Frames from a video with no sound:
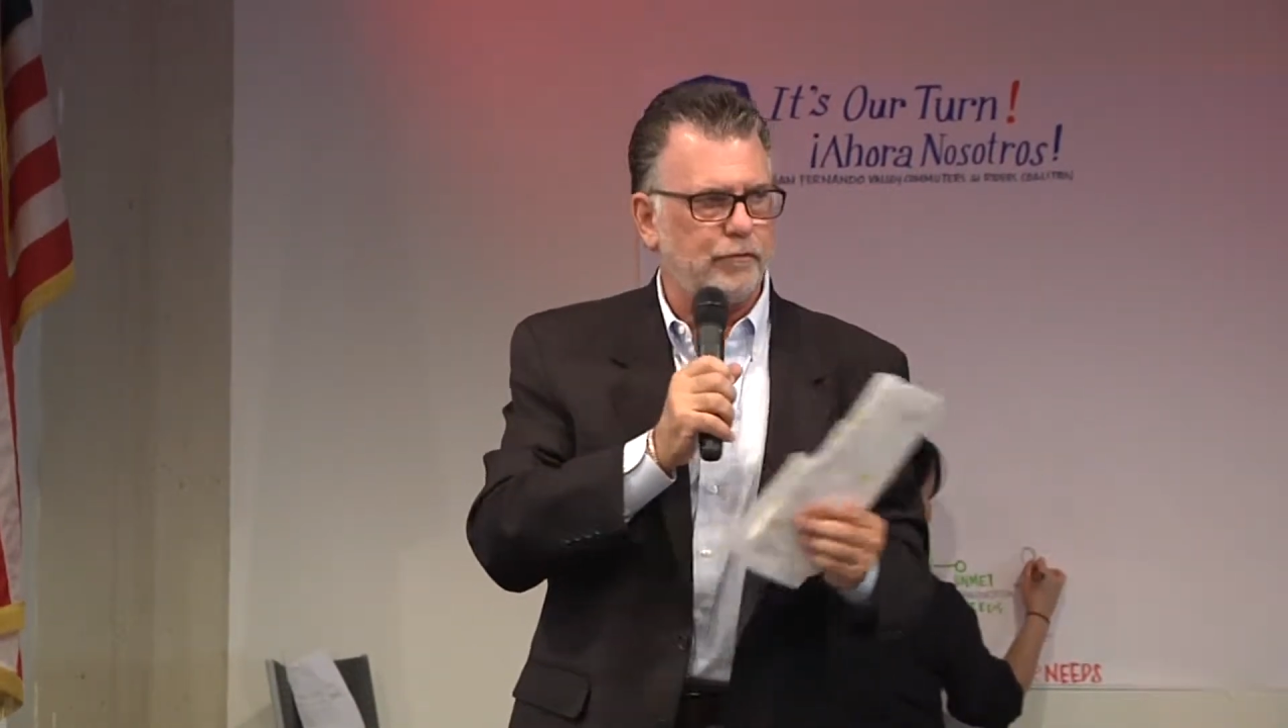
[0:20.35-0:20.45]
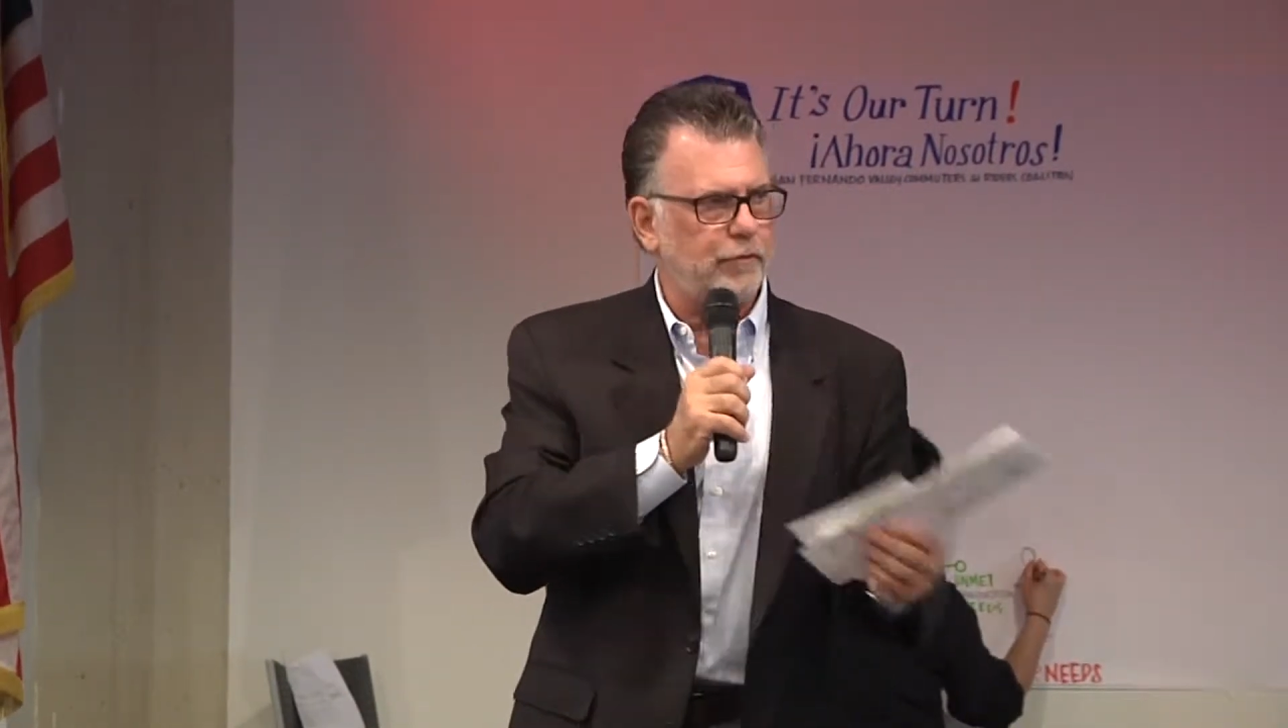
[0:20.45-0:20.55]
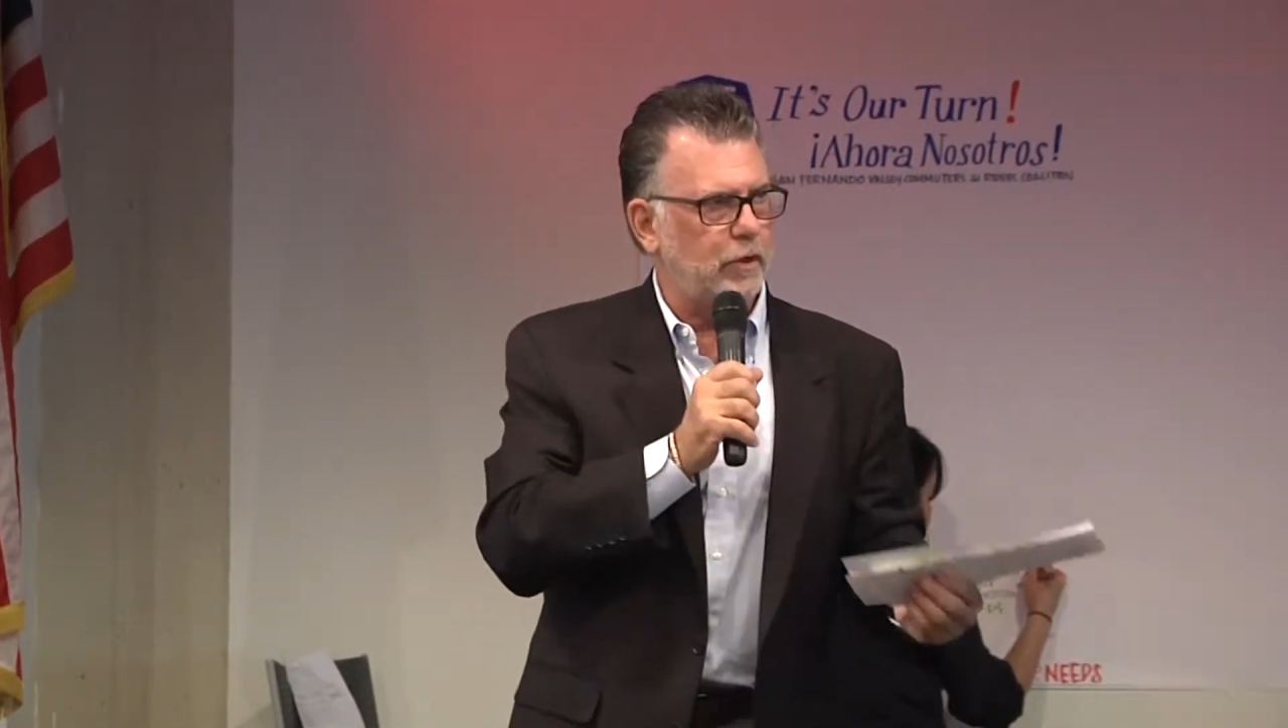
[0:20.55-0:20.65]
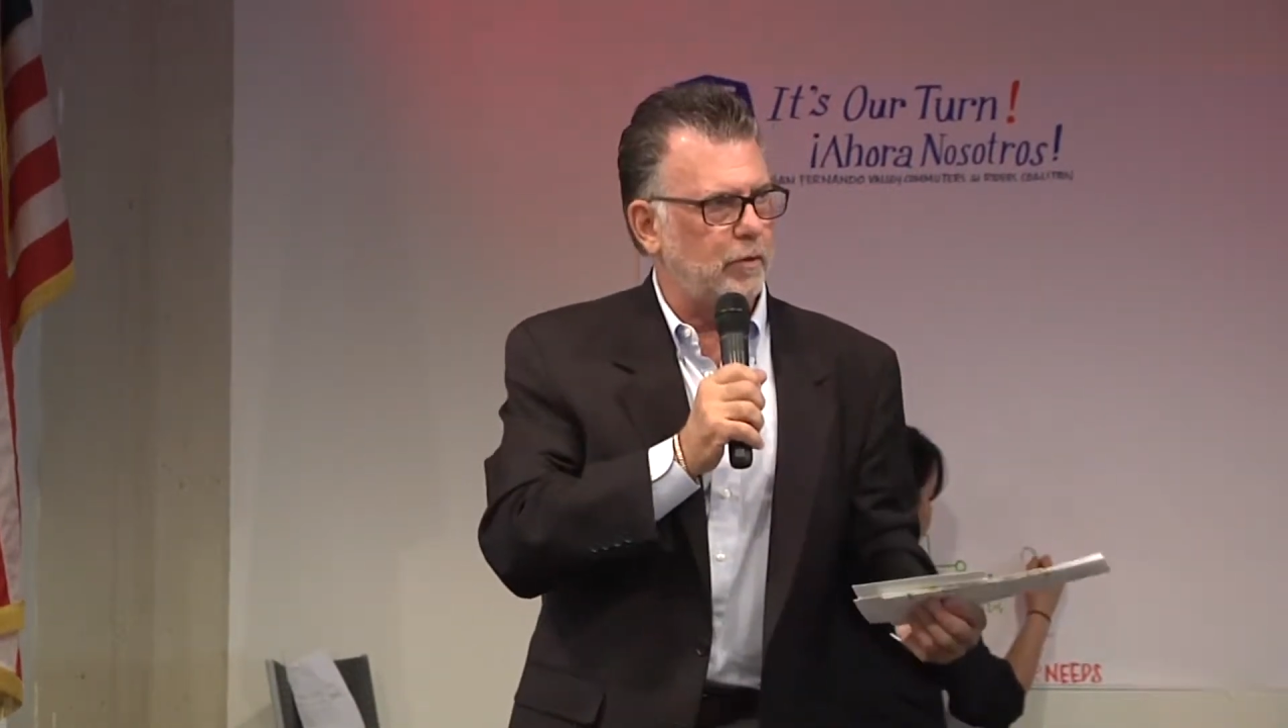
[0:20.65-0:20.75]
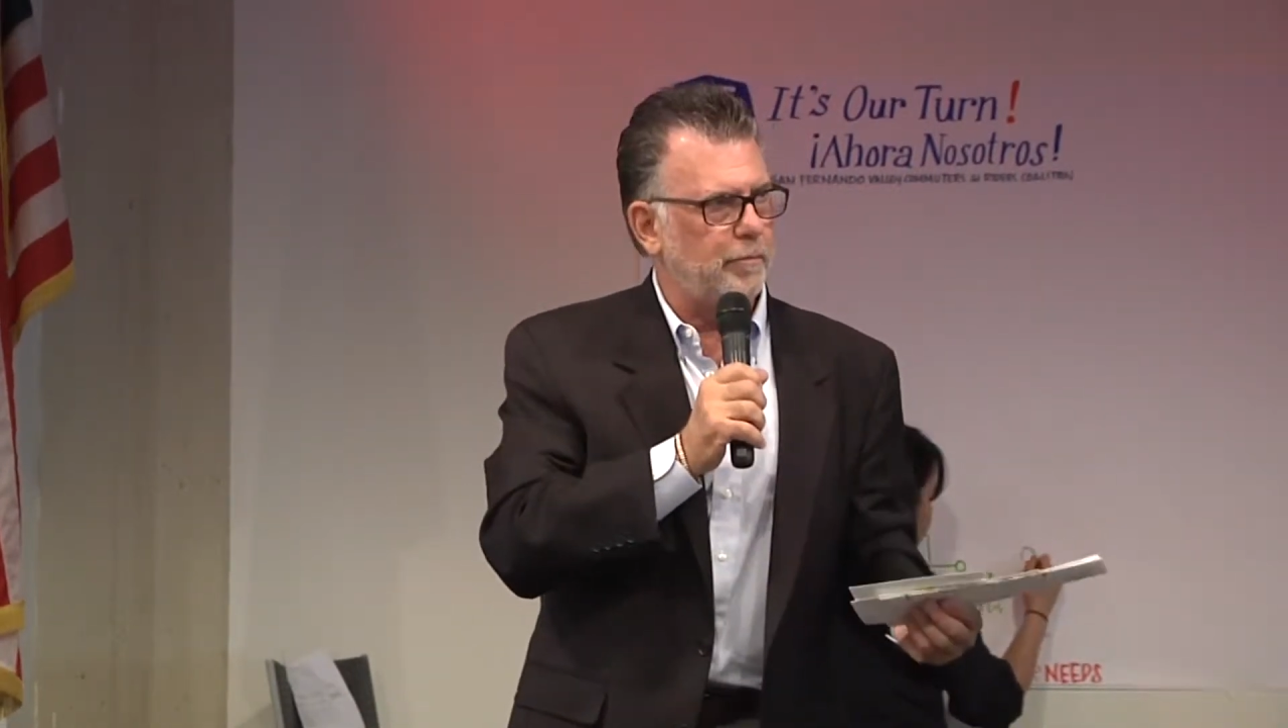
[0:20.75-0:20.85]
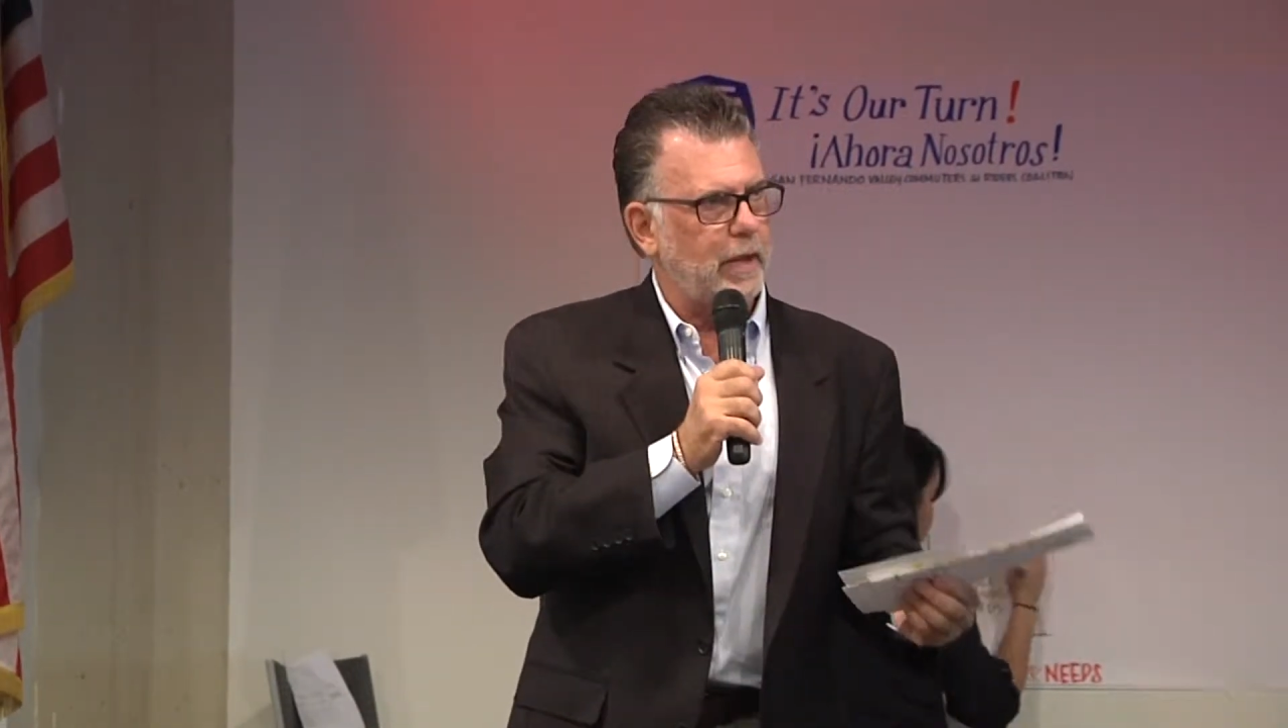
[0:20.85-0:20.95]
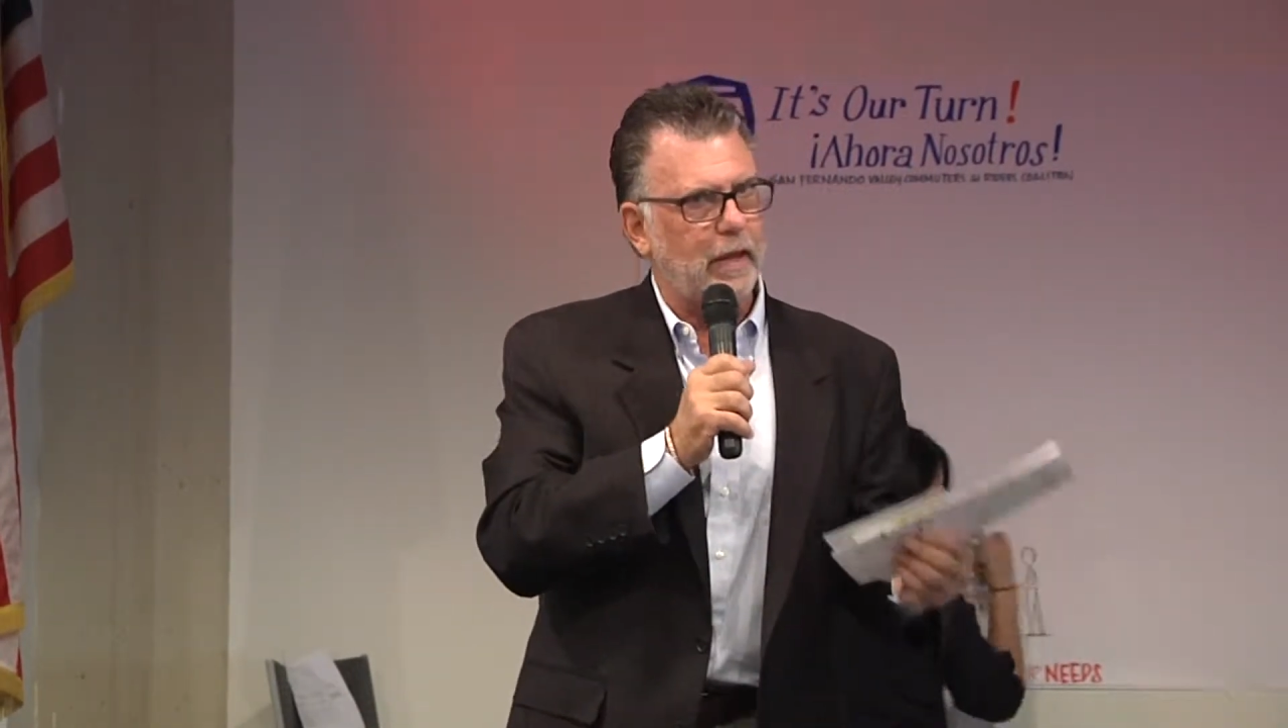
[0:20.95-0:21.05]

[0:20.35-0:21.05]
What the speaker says: of the film,